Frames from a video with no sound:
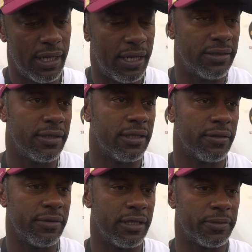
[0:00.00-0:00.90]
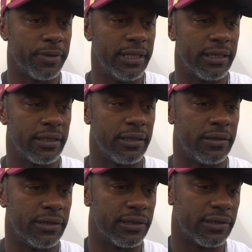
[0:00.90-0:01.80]
I saw it throughout spring, you
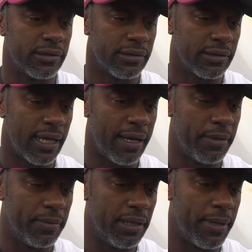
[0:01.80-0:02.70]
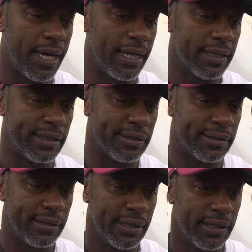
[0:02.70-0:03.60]
know, just happy to be back and
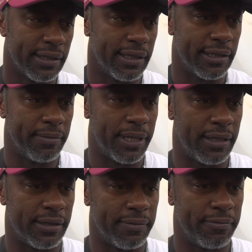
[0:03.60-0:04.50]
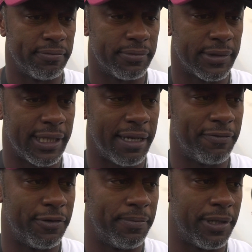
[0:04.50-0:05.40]
thinking about the game
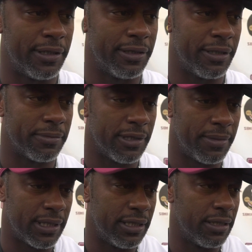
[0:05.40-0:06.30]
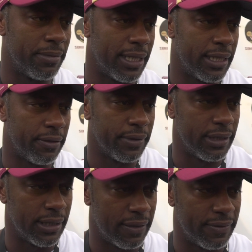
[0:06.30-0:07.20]
of football. He's talking about a young man that
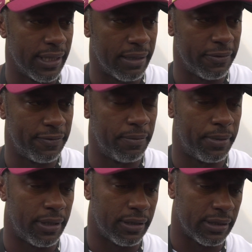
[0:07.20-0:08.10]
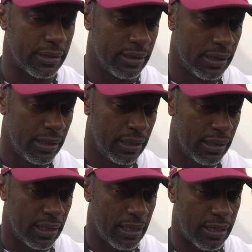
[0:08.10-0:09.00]
really loved the game of football,
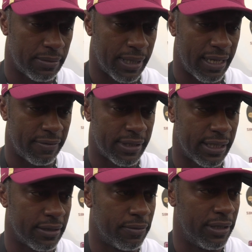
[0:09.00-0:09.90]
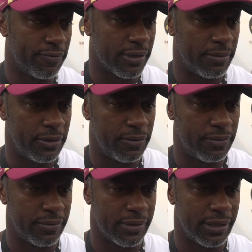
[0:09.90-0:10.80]
and to have it taken away from you
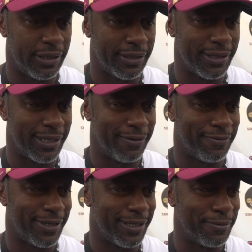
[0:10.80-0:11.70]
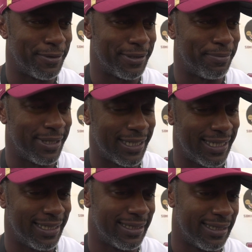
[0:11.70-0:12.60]
the year that he finally wanted to
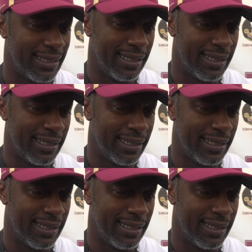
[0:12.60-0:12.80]
play, and